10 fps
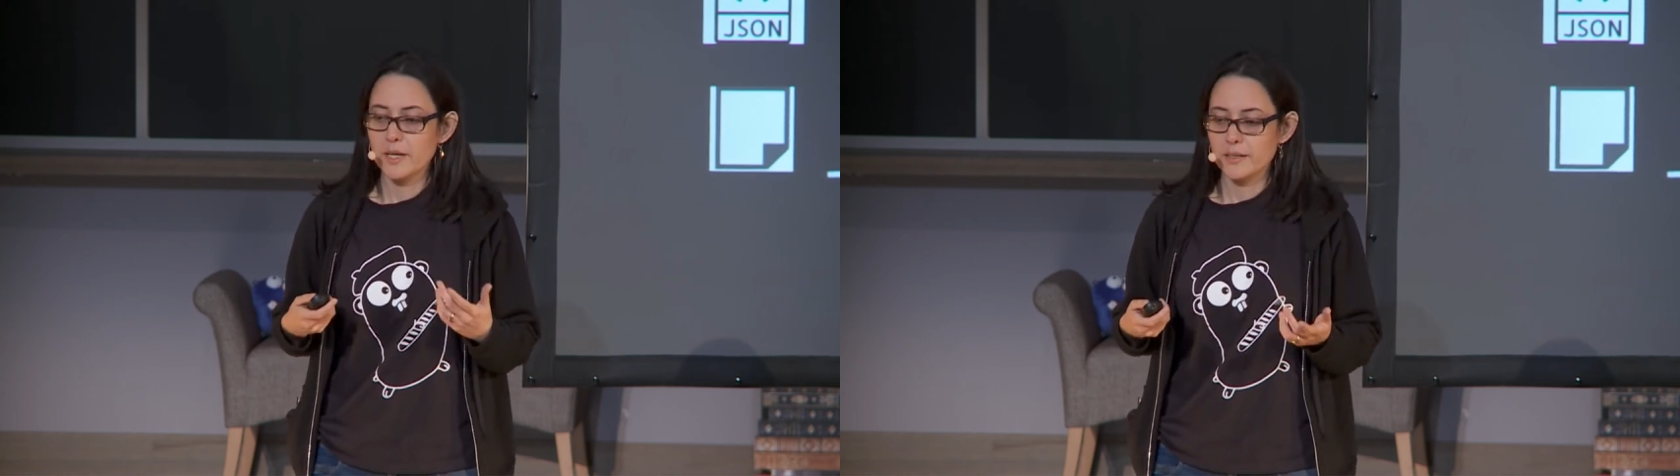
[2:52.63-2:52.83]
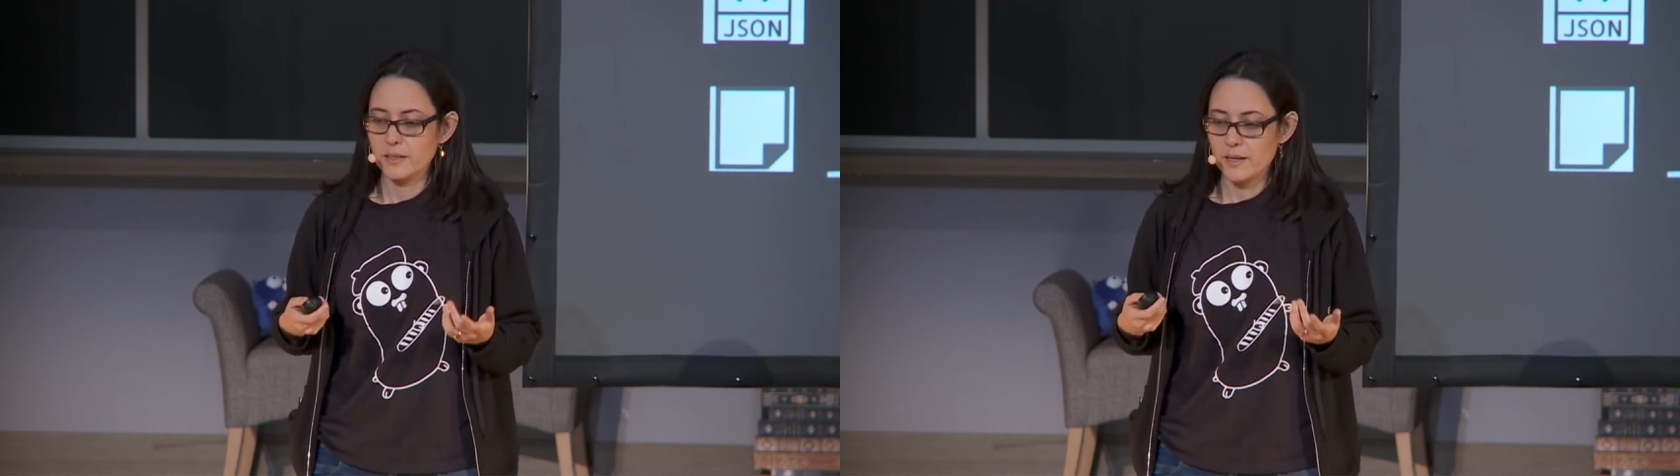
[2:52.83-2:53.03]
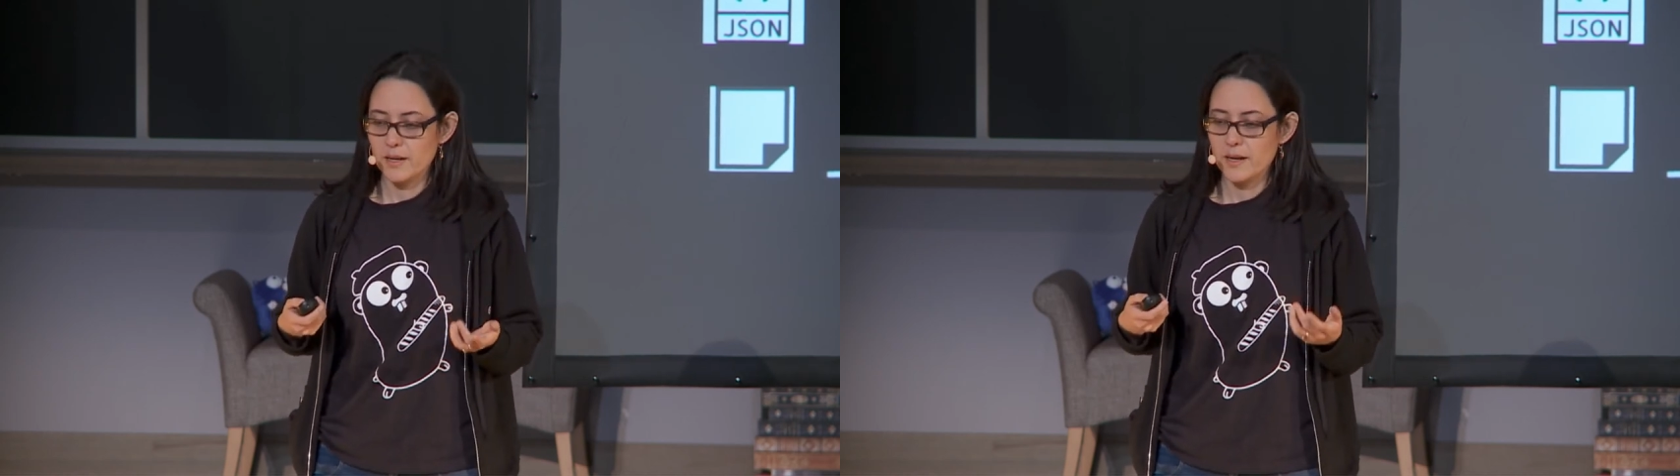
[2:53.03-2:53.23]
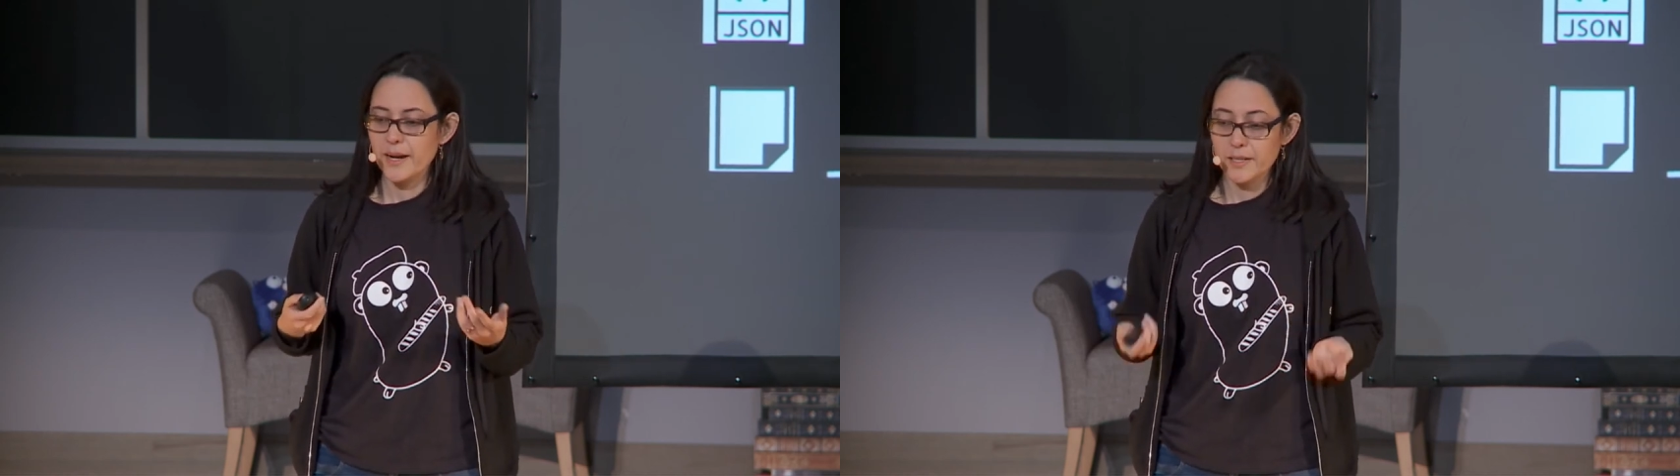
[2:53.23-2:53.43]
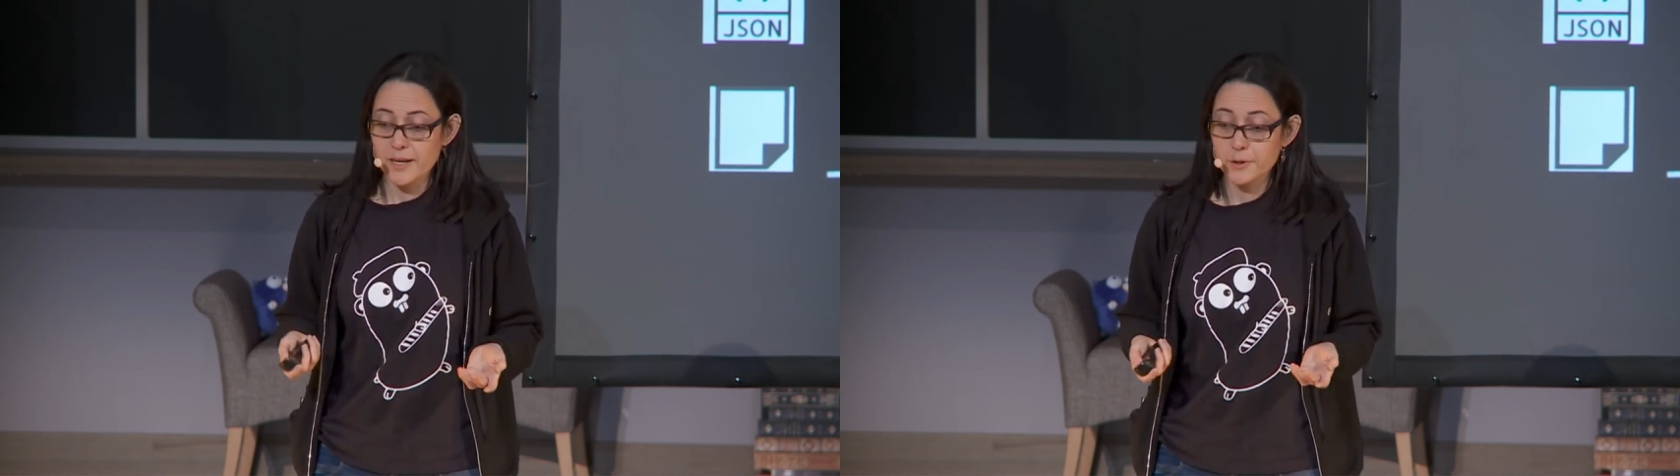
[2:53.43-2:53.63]

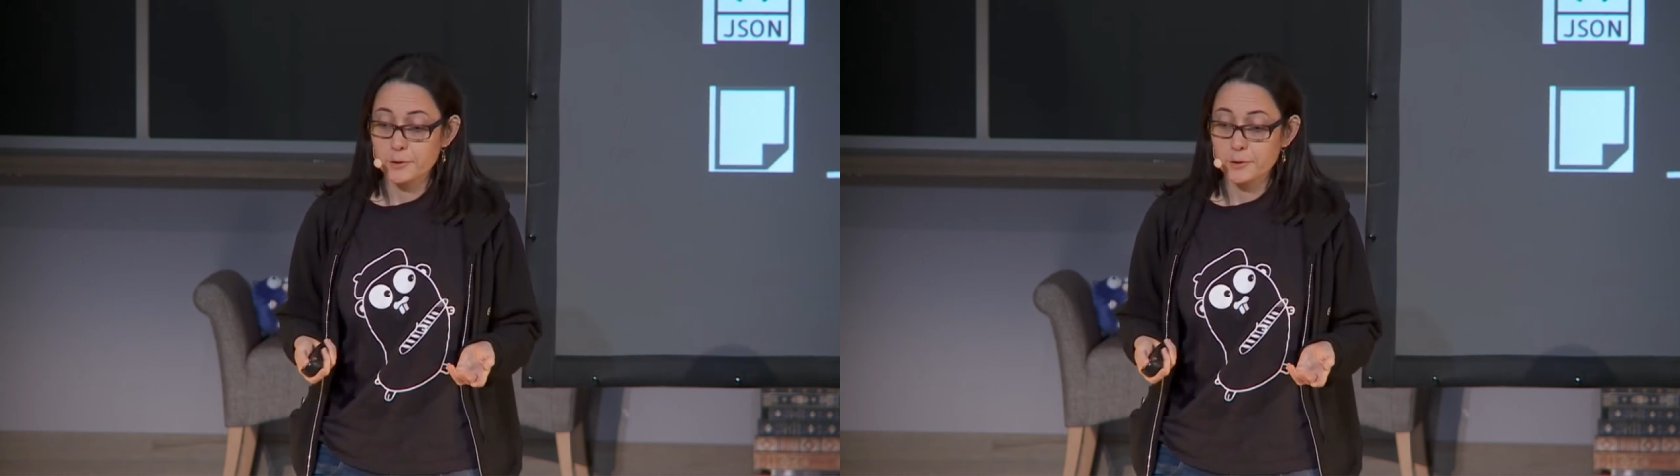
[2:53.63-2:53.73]
are